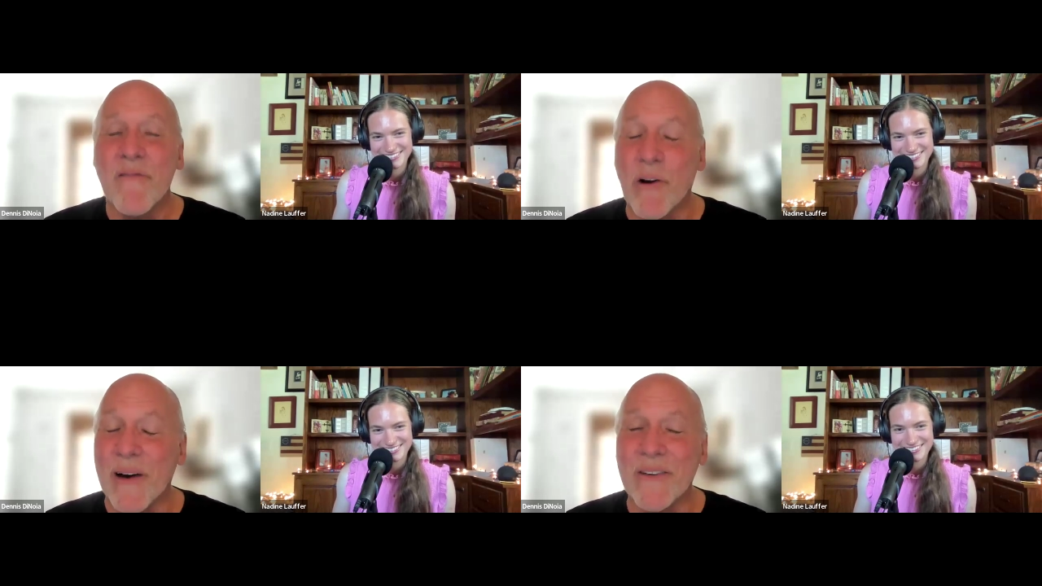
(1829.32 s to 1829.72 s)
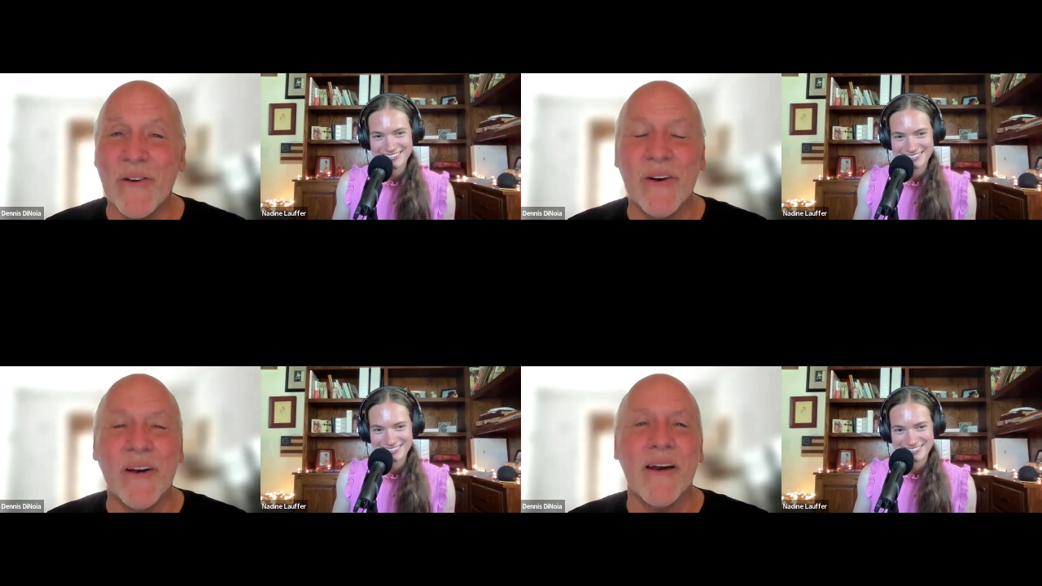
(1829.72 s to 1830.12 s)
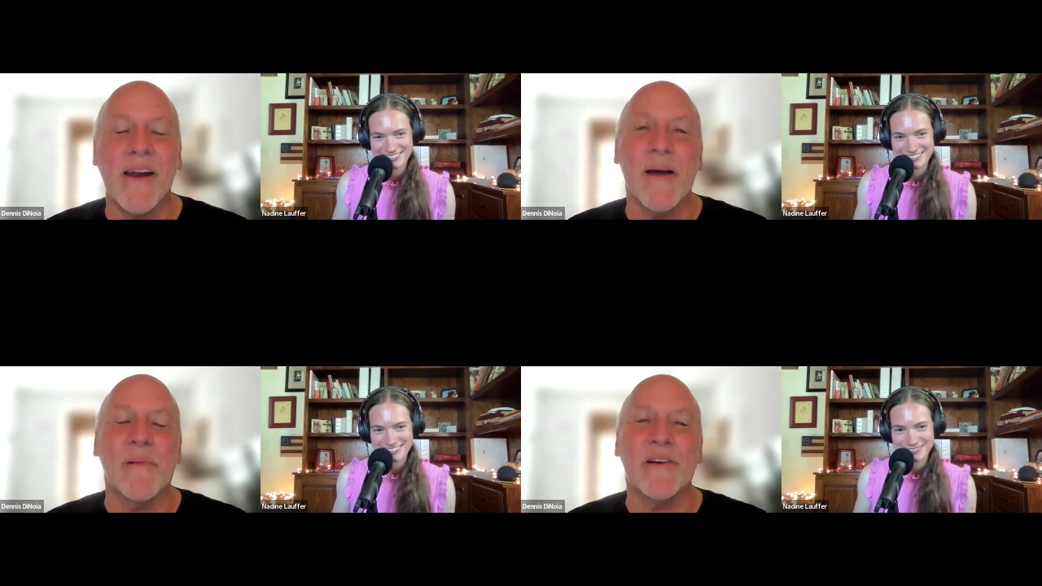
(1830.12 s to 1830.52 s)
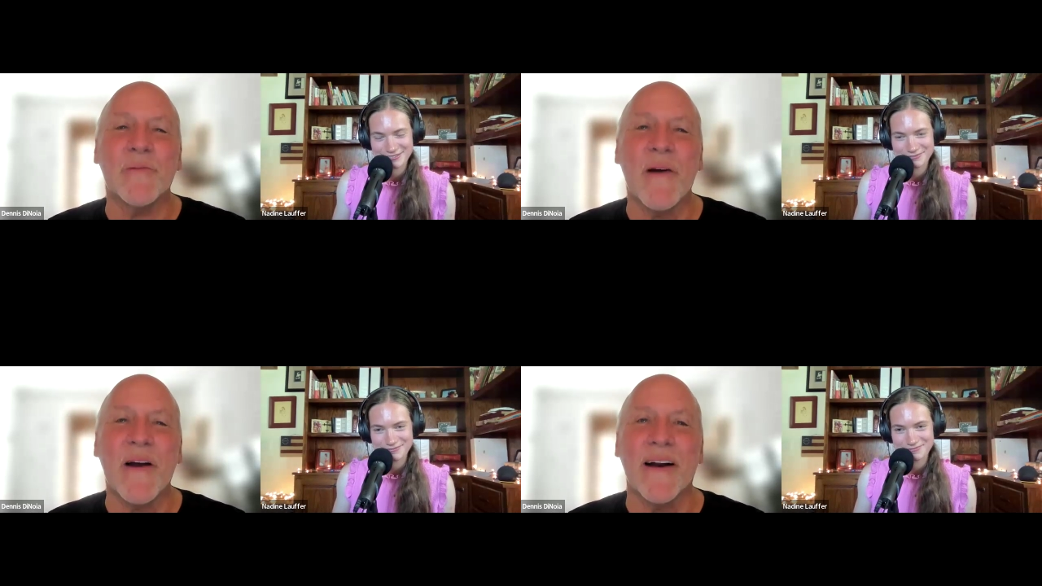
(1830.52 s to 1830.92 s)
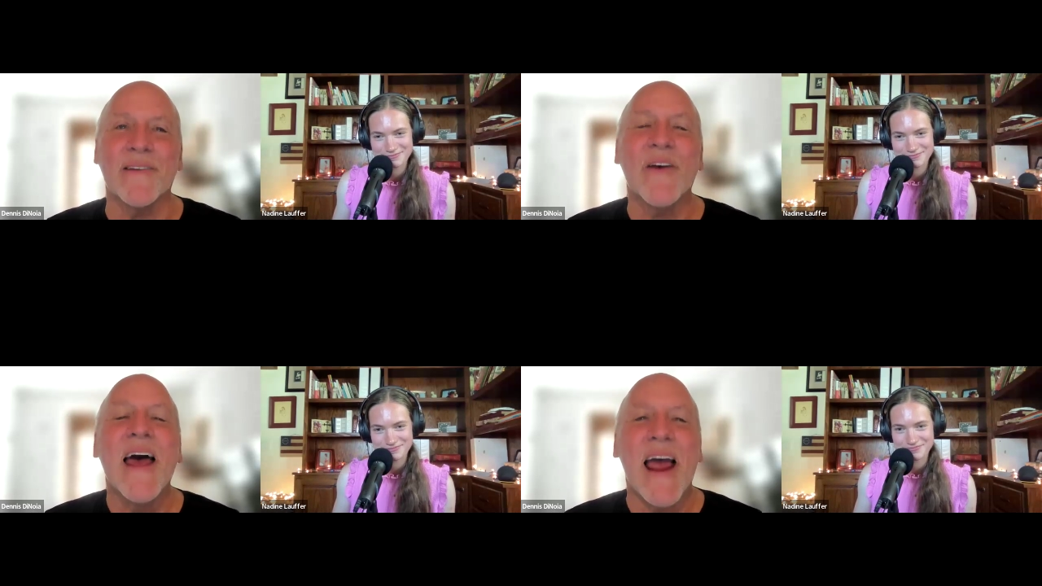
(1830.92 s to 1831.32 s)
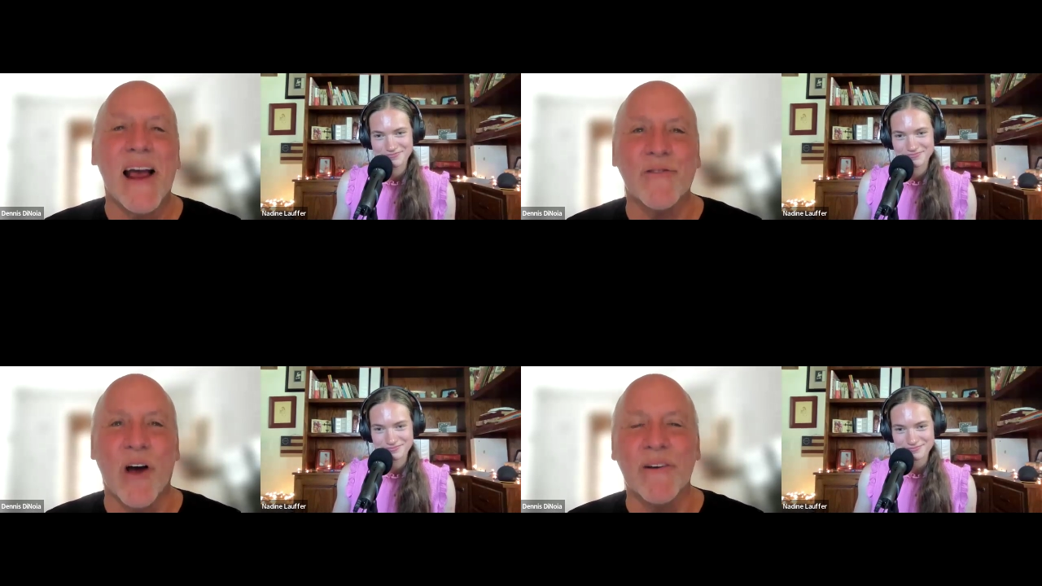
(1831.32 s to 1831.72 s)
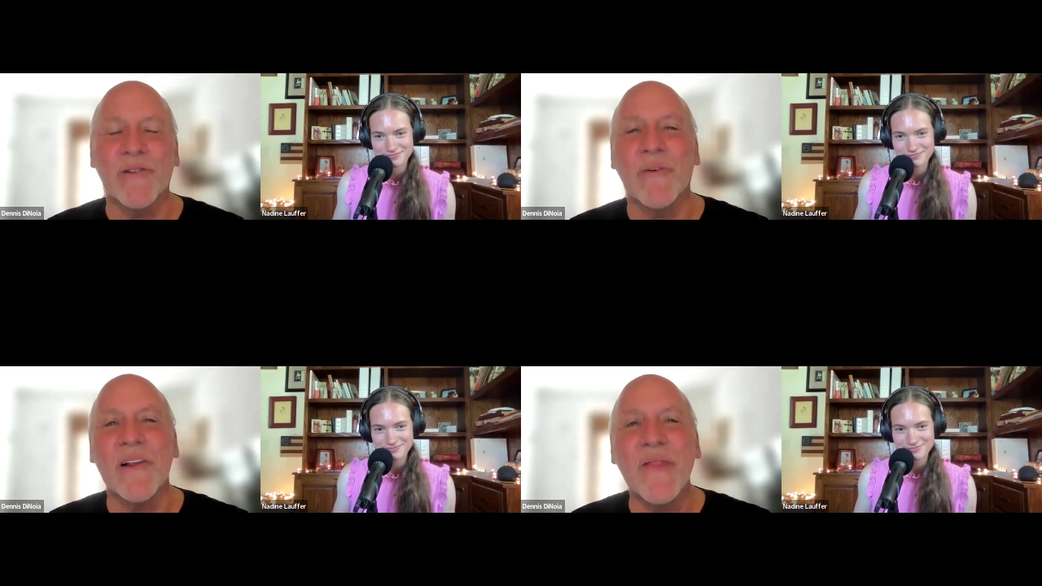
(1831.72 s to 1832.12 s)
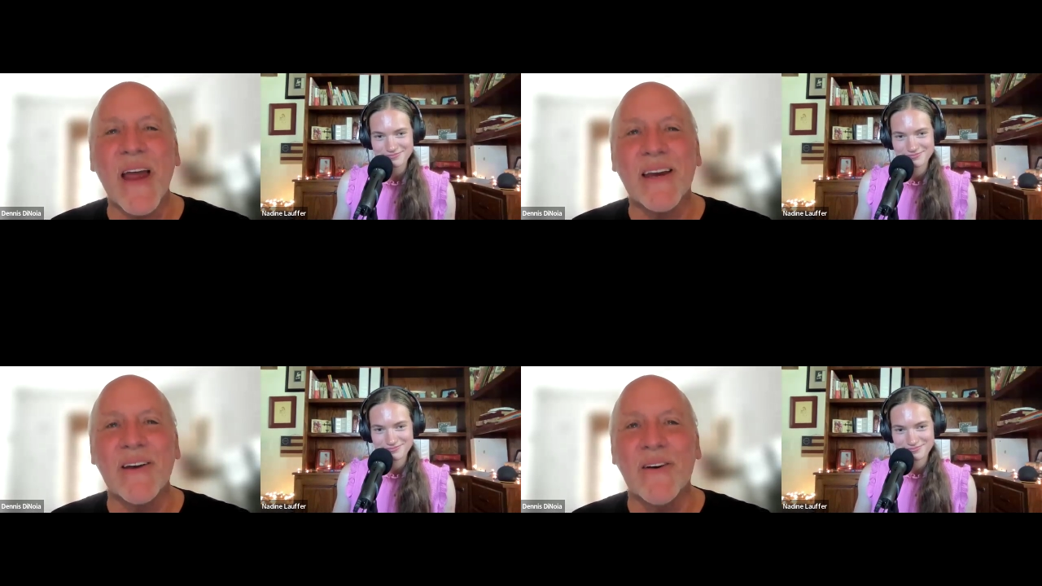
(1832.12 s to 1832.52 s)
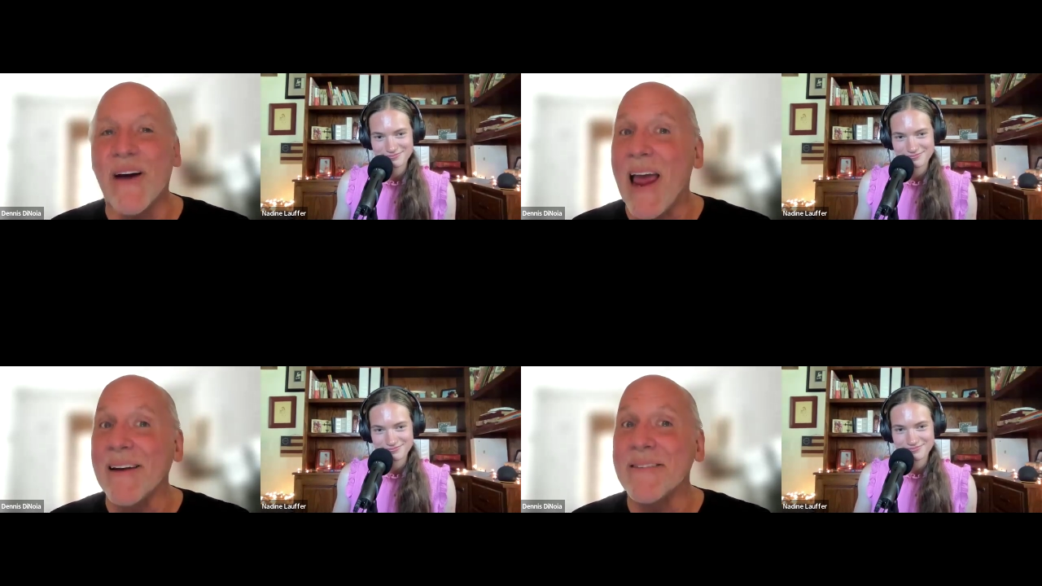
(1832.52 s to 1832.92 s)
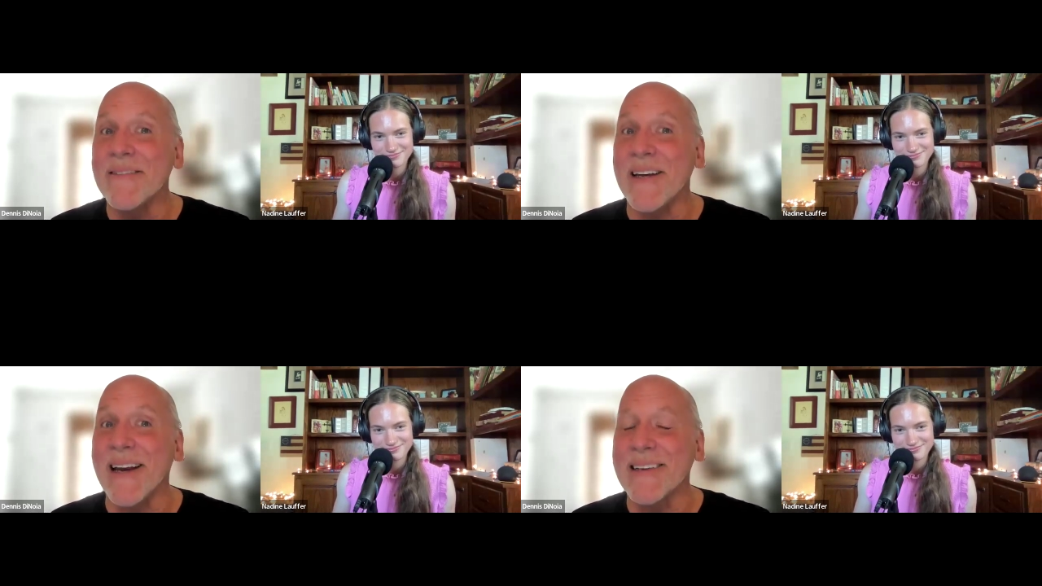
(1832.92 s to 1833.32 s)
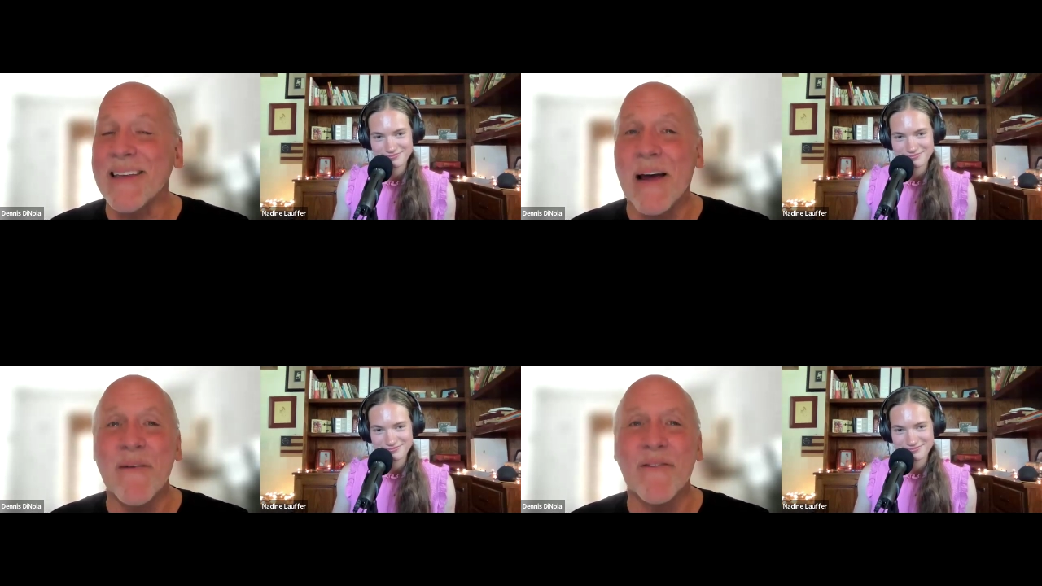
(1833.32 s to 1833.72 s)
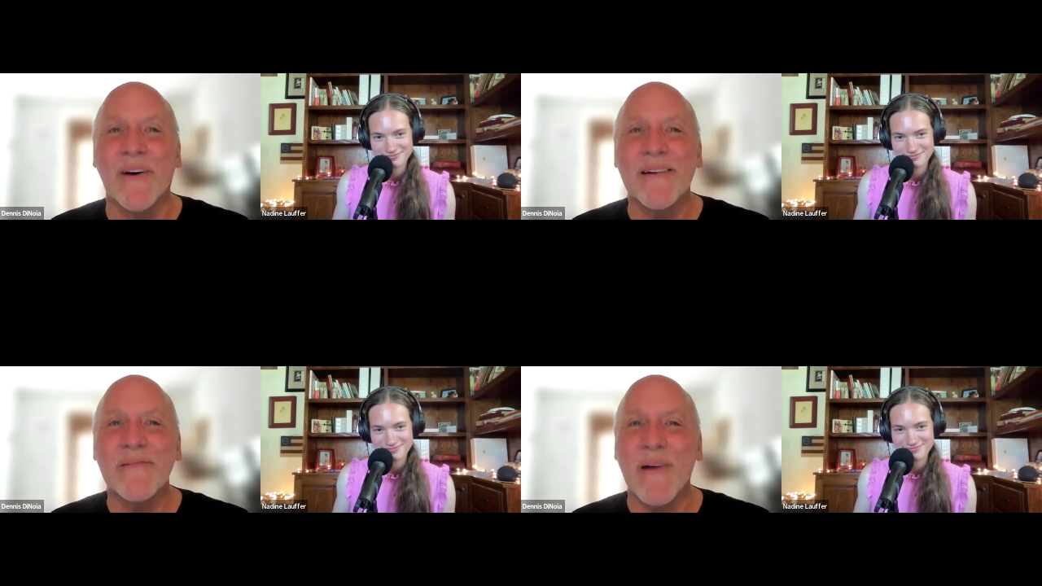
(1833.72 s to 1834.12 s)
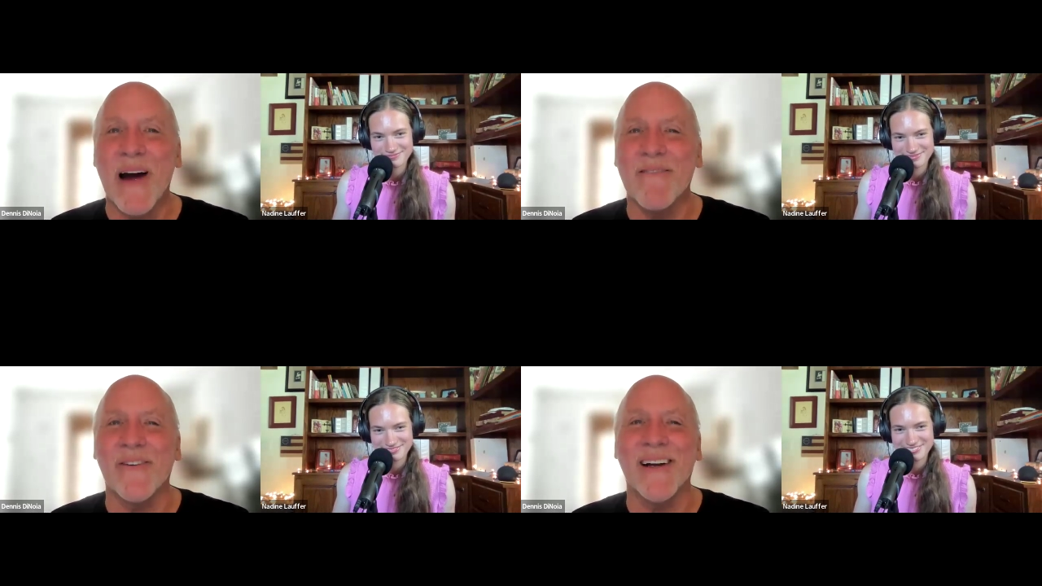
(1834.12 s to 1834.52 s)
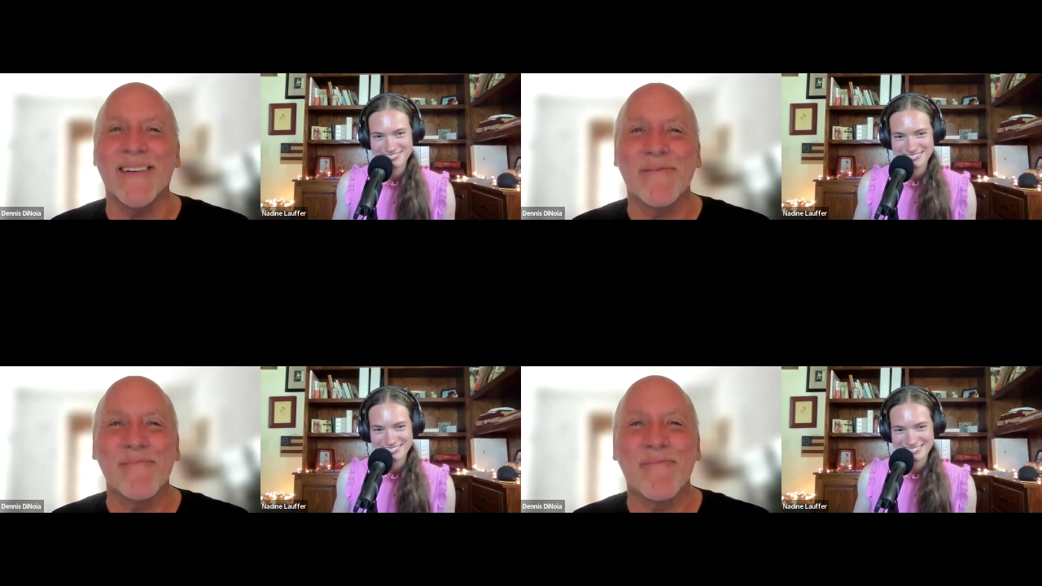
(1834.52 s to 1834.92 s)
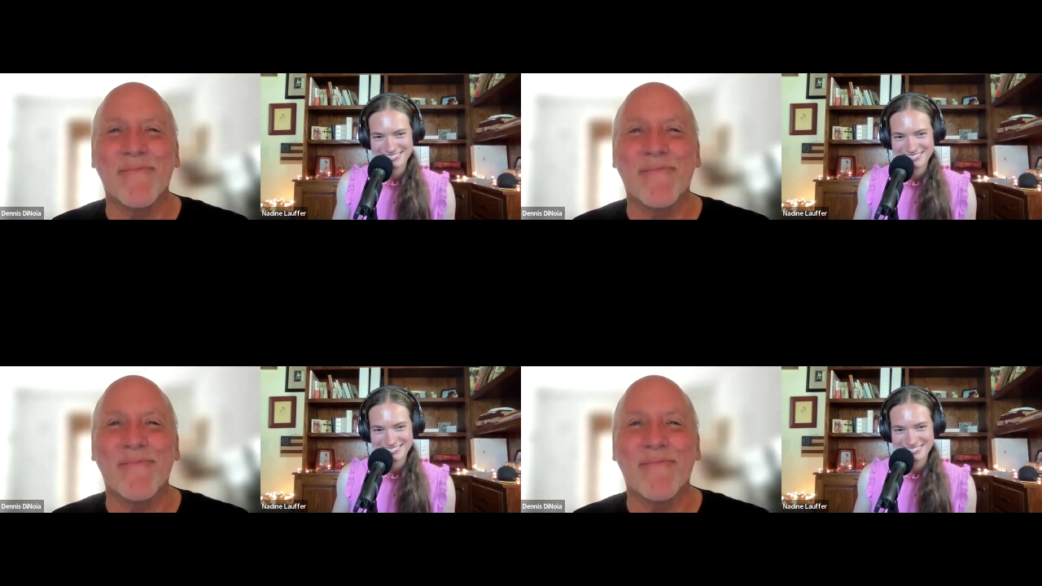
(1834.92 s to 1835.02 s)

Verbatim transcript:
Speaker 1: For everybody tuning in to A Plus Parents, as always, I want to thank you and see you next time, everyone. Bye, everyone.